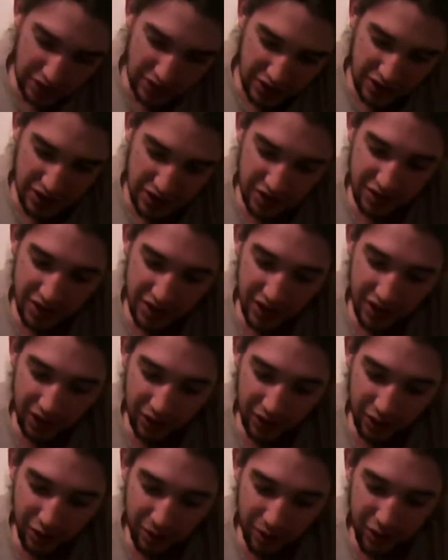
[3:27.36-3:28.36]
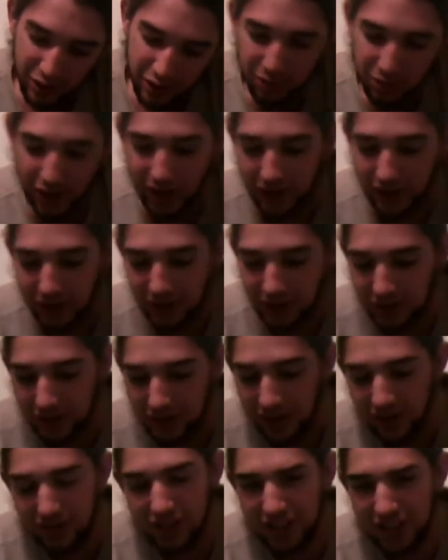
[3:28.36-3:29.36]
It does take a little bit of practice.
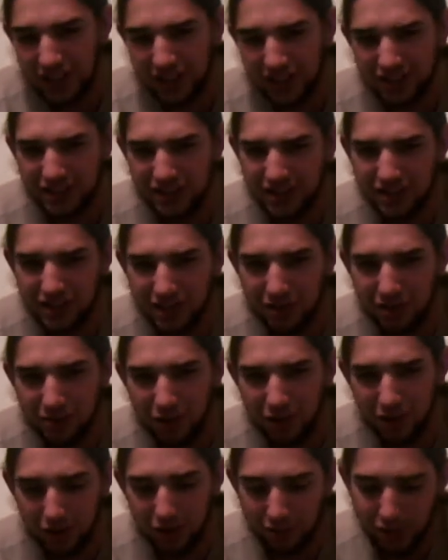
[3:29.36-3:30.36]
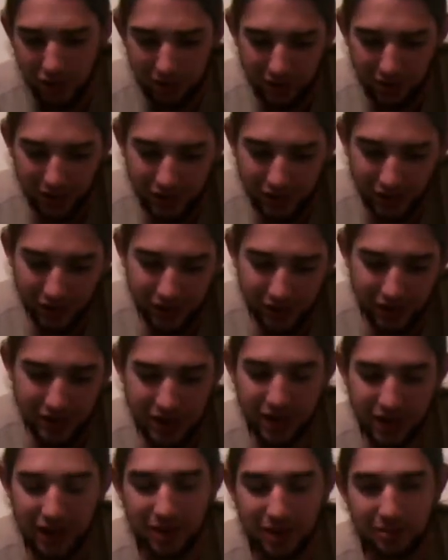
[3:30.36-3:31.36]
I've taken this gun apart probably 30
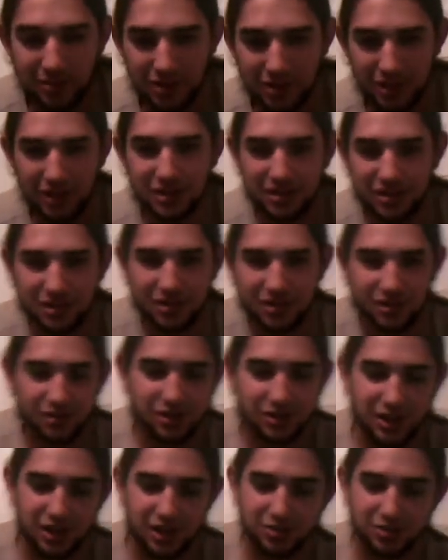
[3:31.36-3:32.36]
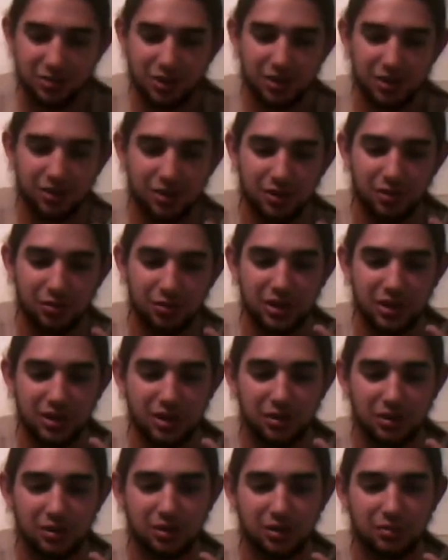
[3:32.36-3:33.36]
times and it still takes me a little bit
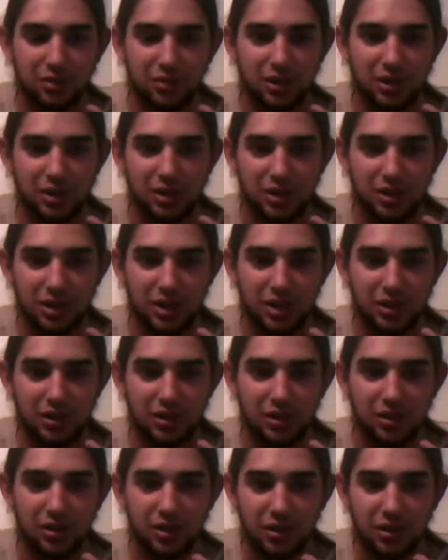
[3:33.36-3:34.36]
to put it together.